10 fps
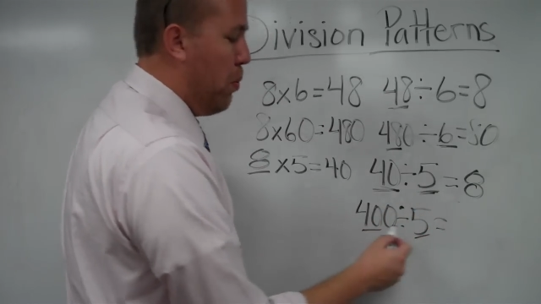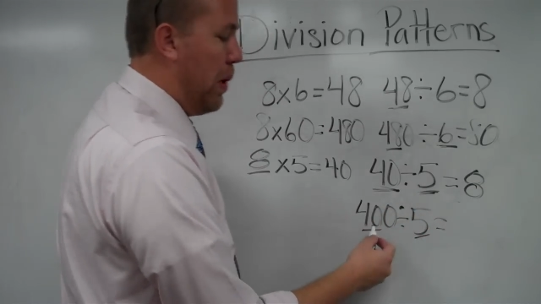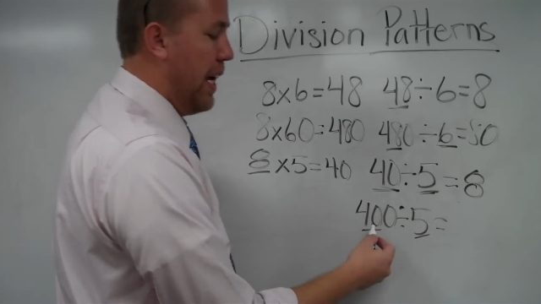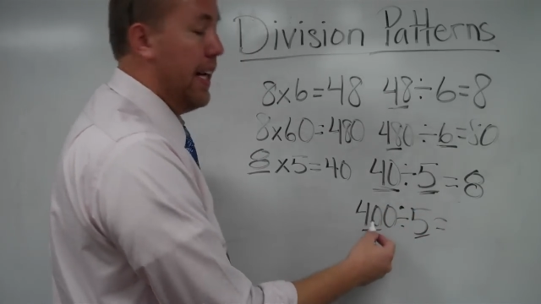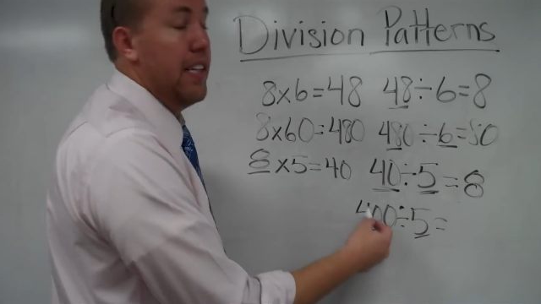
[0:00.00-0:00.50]

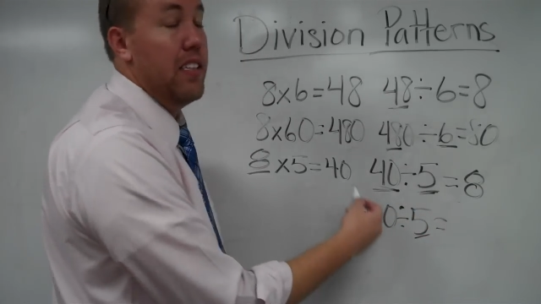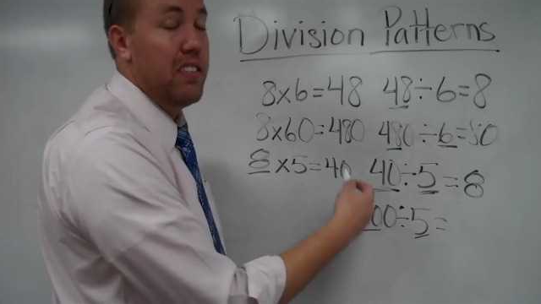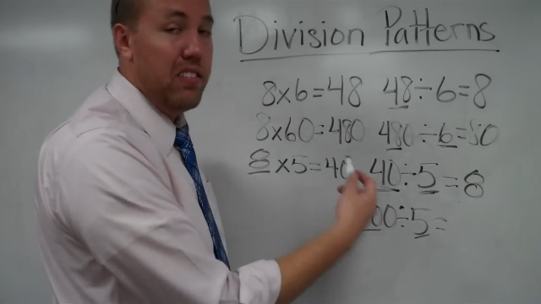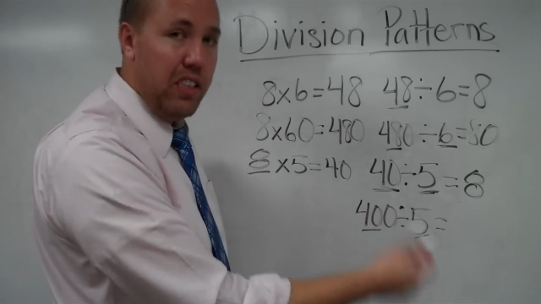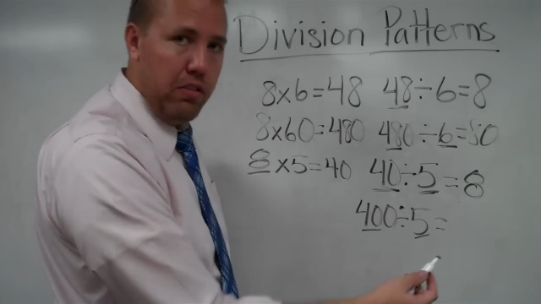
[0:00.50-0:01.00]
We added
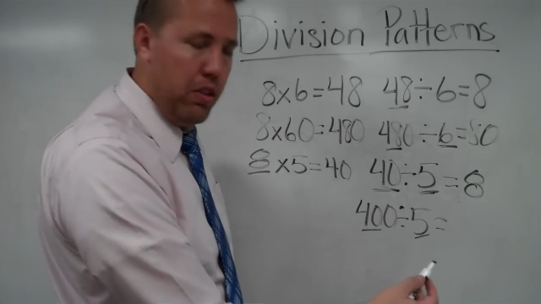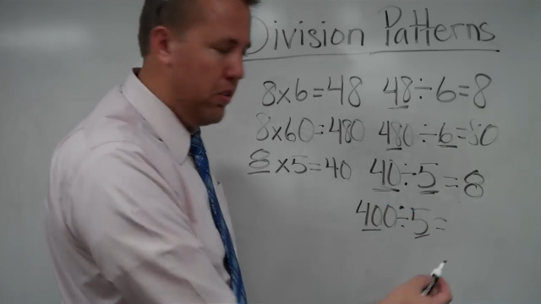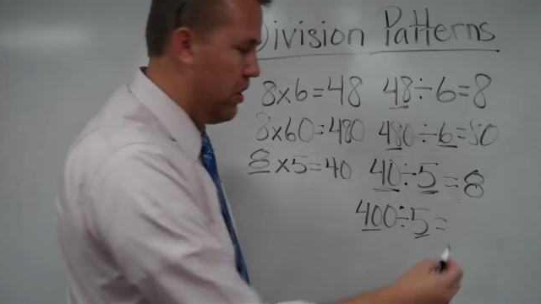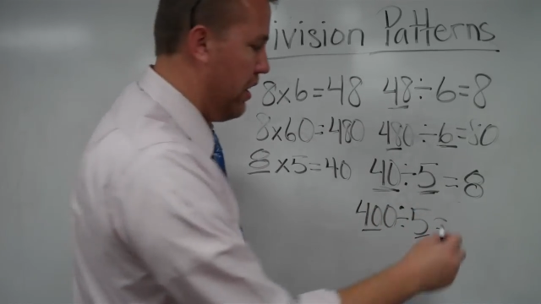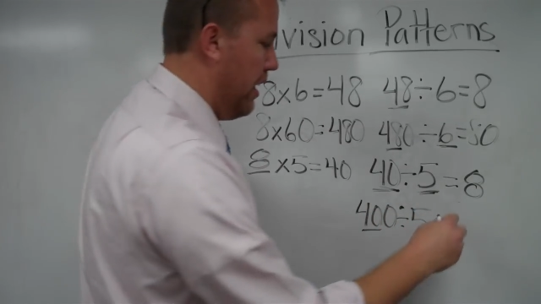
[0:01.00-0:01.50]
a
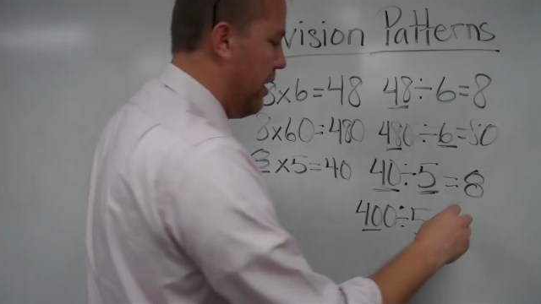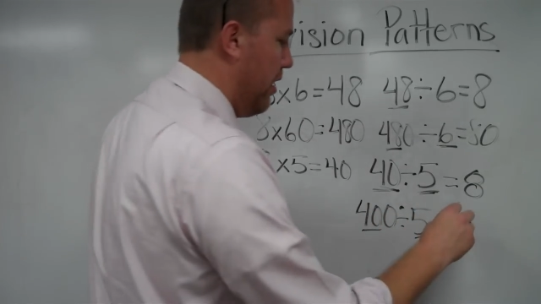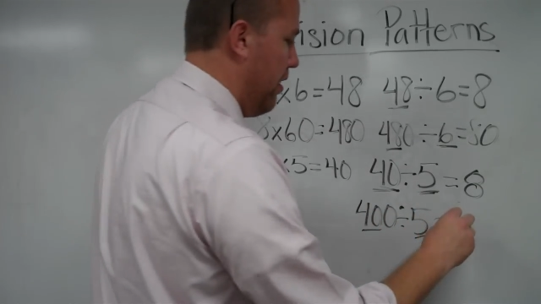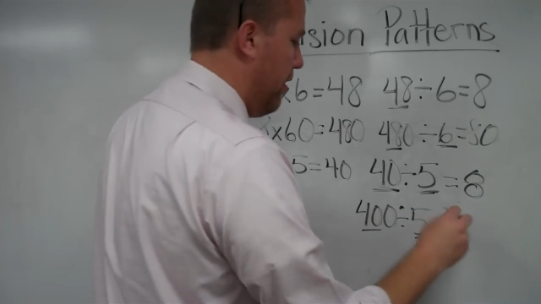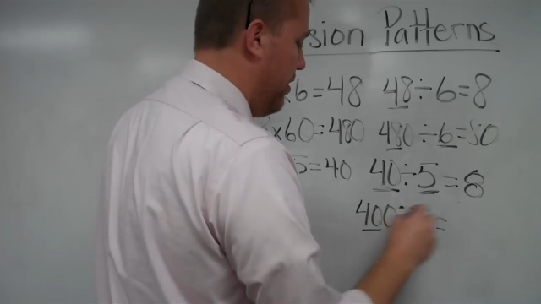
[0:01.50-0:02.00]
0 to the
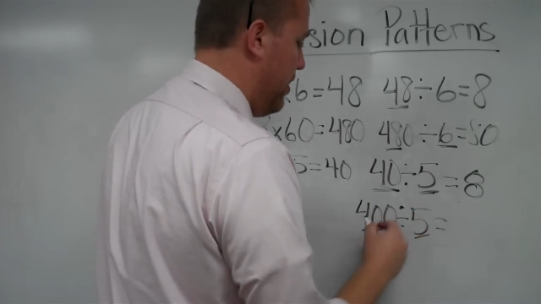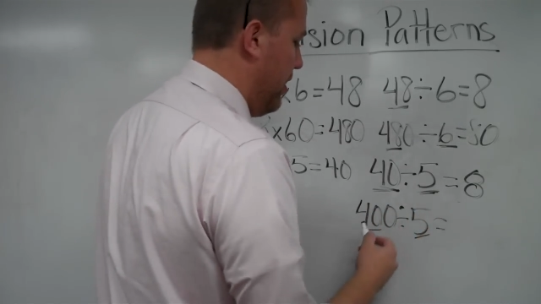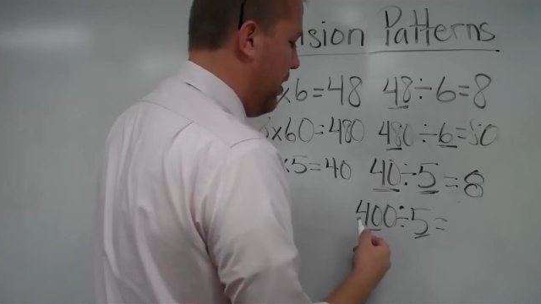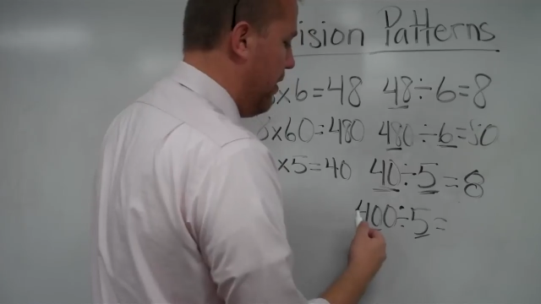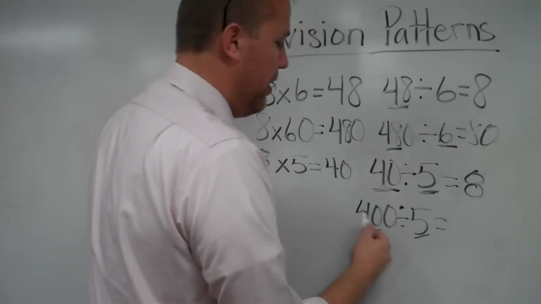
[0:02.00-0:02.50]
end of the,
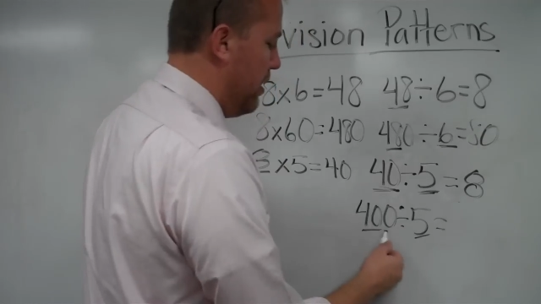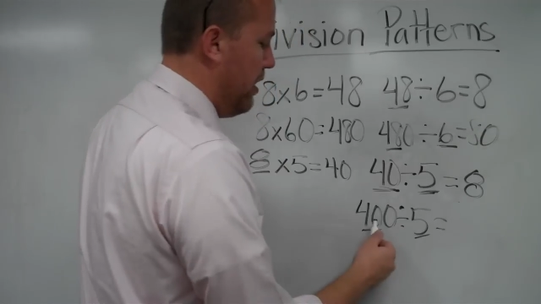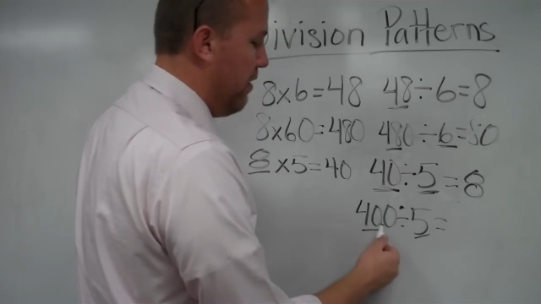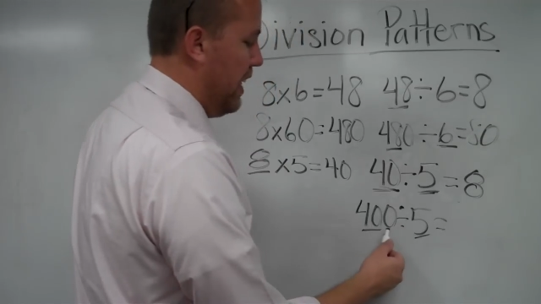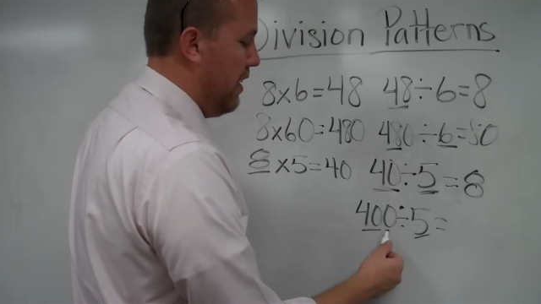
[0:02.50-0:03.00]
to the
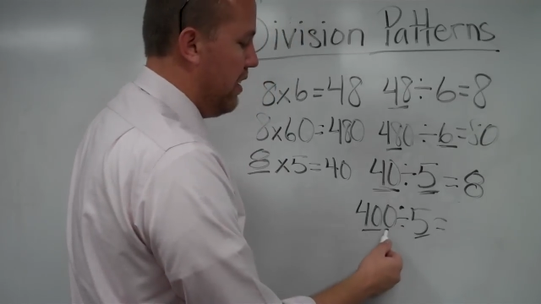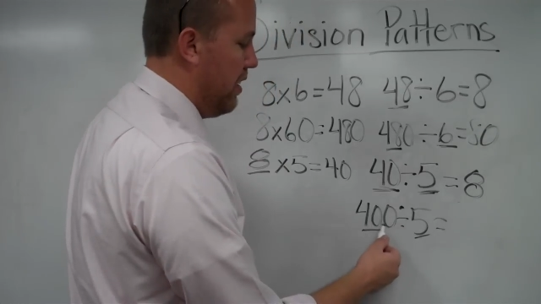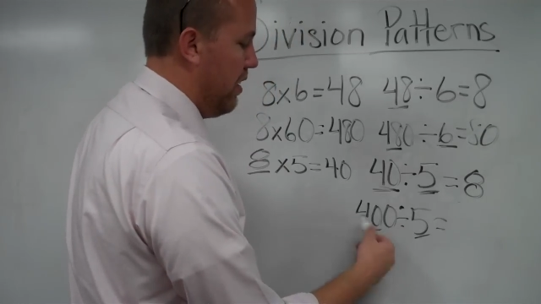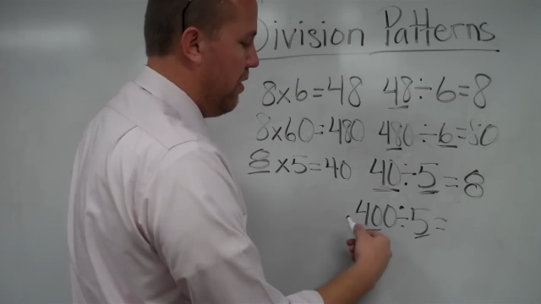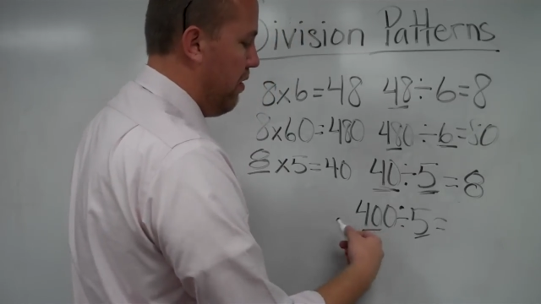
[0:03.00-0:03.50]
dividend
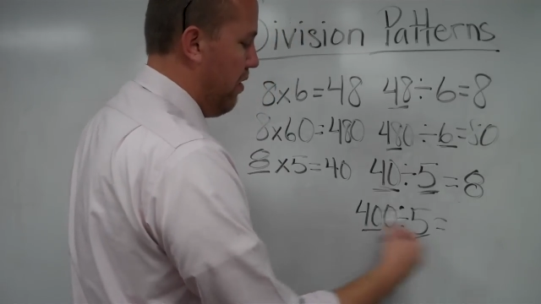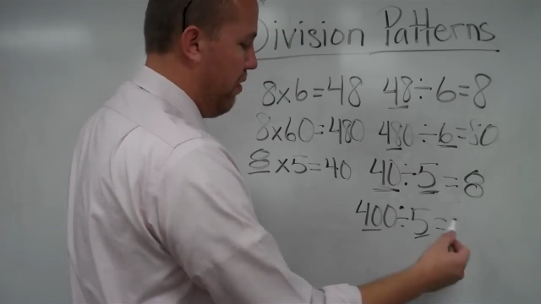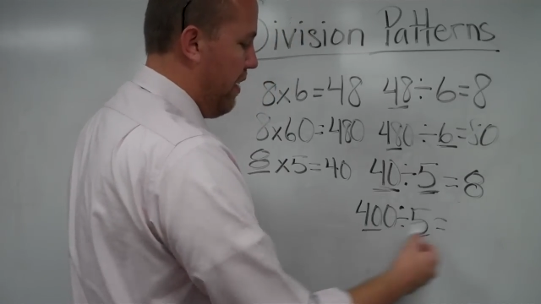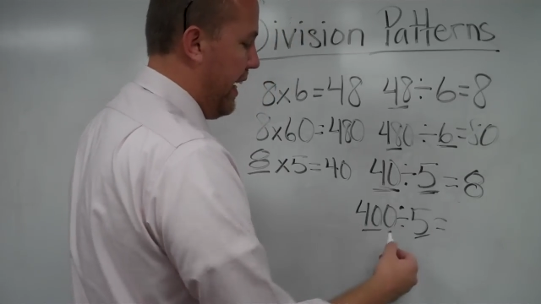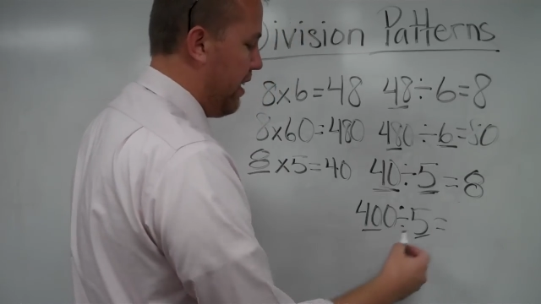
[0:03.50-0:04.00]
in the
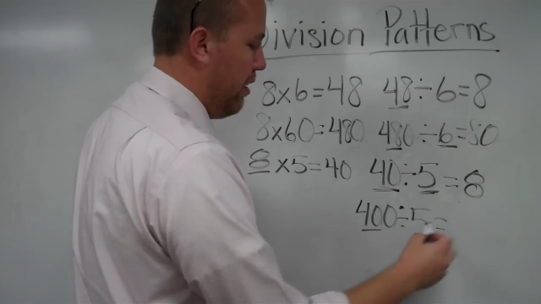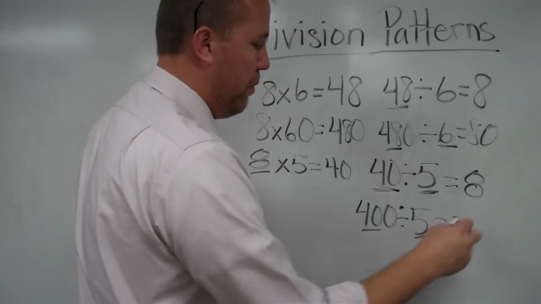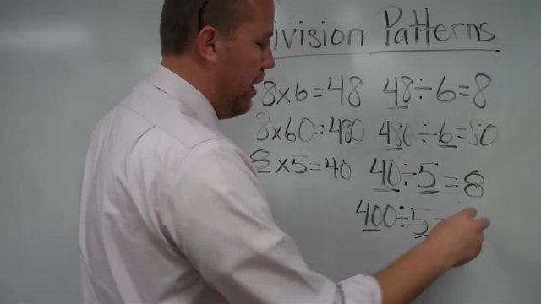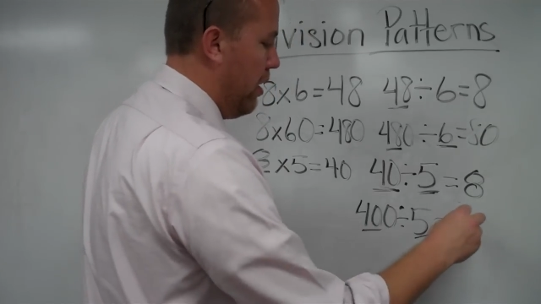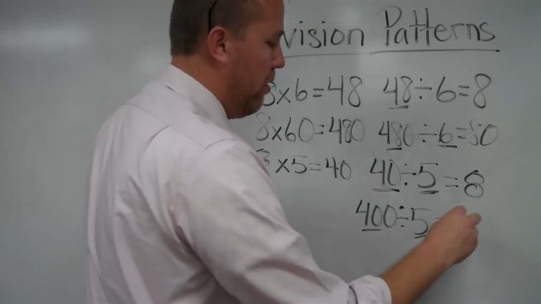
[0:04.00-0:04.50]
fact
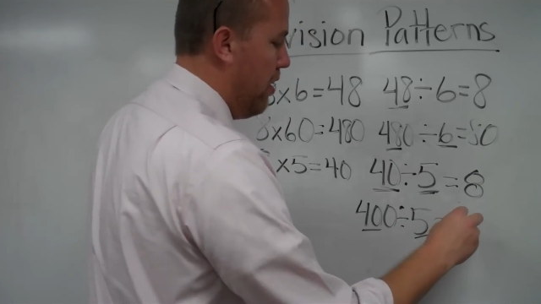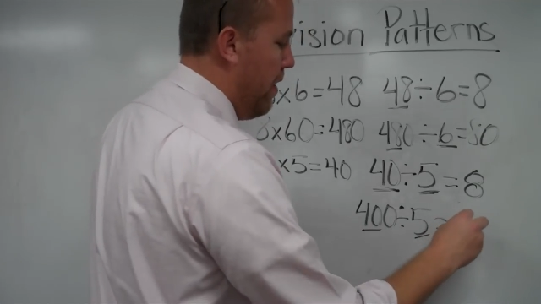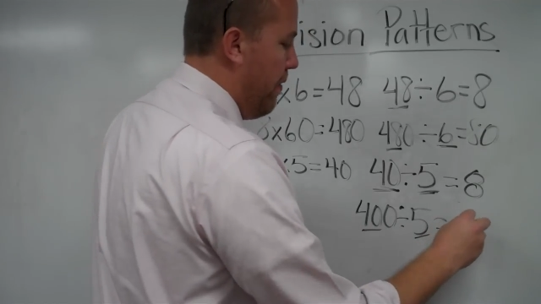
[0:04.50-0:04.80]
that we know,